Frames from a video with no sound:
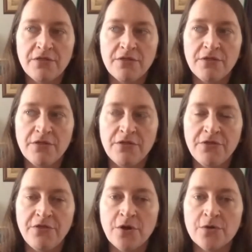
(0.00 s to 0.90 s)

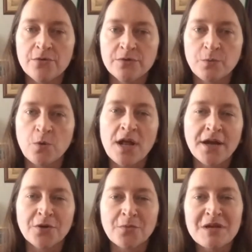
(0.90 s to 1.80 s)
those we're not
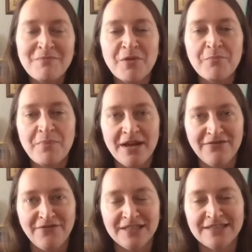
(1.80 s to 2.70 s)
going to reap the
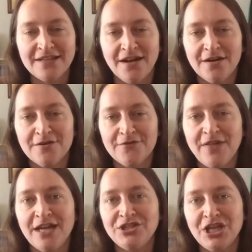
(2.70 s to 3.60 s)
benefits of
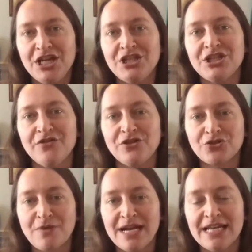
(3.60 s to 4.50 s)
the education and the
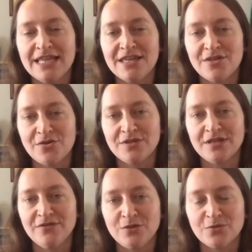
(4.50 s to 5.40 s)
training that those
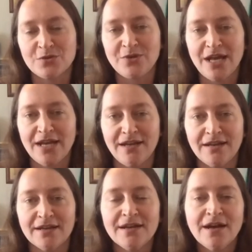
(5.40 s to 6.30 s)
individuals are
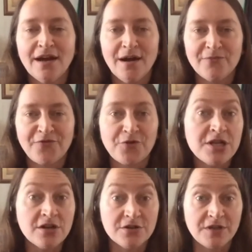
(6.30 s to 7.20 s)
getting um, for
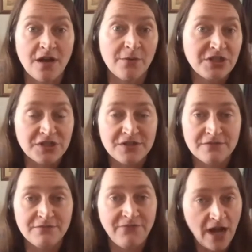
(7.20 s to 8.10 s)
years, uh, which is
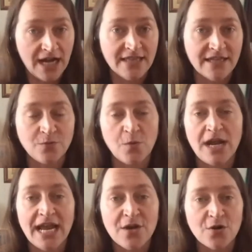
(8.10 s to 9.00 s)
fine. That's one
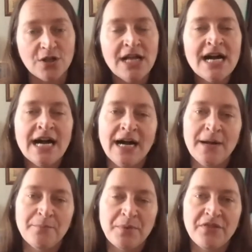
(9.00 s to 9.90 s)
angle.
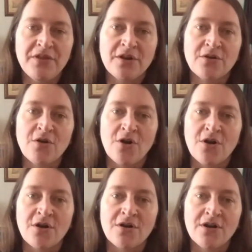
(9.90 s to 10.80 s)
Um, but there
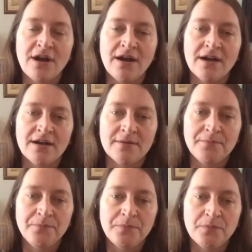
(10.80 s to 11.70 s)
are
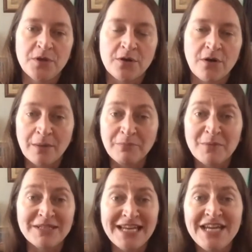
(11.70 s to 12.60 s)
um, there are
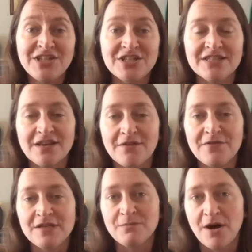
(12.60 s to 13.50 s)
implementations of
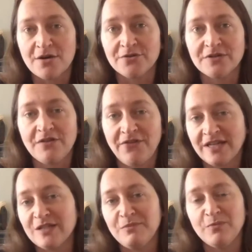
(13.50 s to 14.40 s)
these models
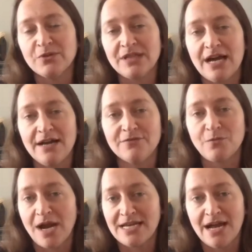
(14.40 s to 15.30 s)
affecting people's lives
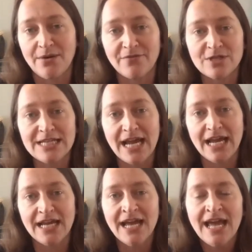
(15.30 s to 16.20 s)
right now every
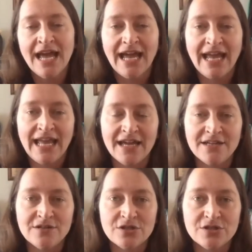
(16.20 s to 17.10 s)
day,
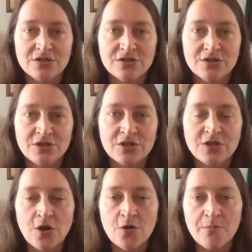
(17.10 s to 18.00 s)
and
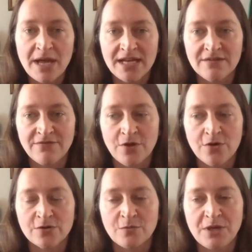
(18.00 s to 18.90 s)
so many of
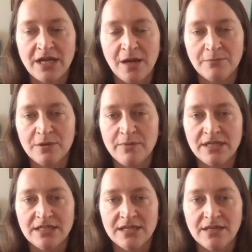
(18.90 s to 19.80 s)
those are being
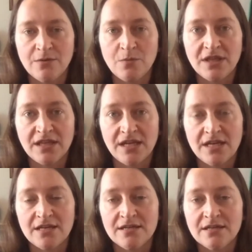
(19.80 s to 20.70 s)
implemented
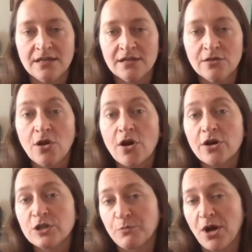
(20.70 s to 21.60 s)
within
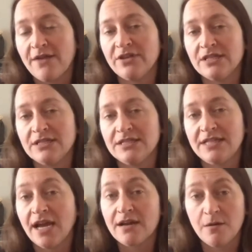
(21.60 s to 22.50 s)
large private
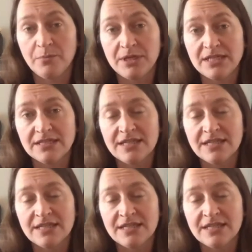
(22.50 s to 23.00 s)
tech companies.